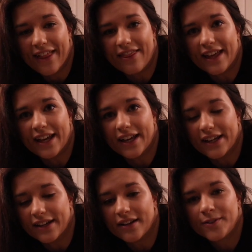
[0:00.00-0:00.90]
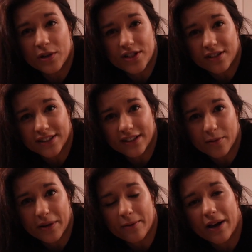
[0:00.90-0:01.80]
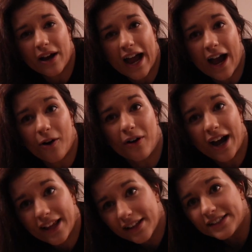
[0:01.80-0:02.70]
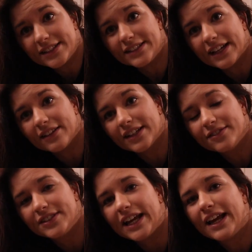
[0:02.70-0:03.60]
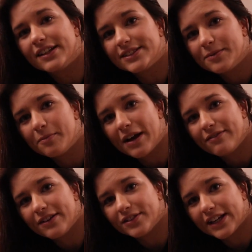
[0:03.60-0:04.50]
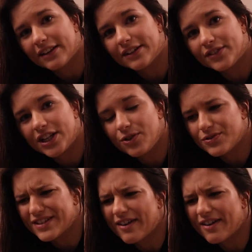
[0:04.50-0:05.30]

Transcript: And then we talked a little bit about how I like to deadlift and some of my favorite deadlift cues.